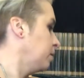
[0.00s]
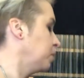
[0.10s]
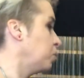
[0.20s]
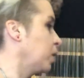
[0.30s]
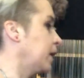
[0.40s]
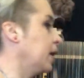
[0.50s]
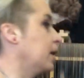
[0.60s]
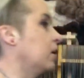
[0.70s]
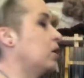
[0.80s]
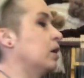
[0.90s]
been
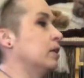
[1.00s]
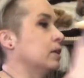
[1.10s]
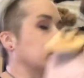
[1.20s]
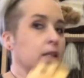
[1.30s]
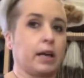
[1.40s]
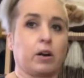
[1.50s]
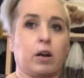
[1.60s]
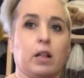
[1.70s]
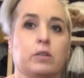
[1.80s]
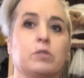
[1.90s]
working on the lighter
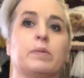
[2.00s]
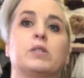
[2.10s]
colors.